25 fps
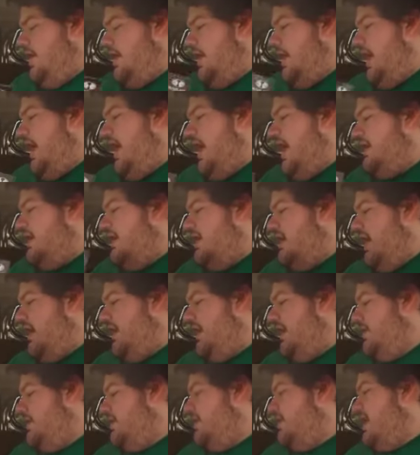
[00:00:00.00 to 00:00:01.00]
And I did not
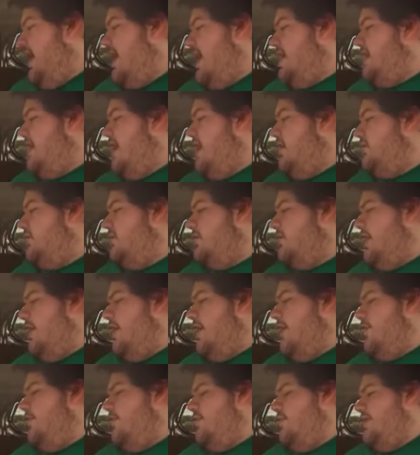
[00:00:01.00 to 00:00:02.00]
get the standout,
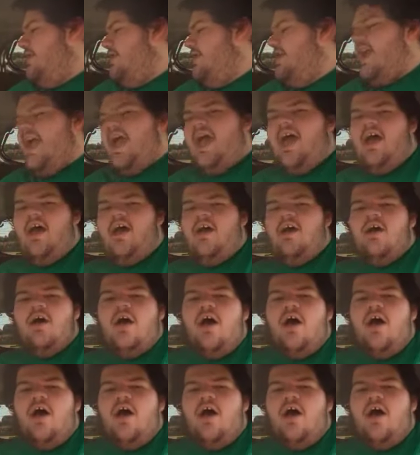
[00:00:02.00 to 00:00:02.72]
so yeah.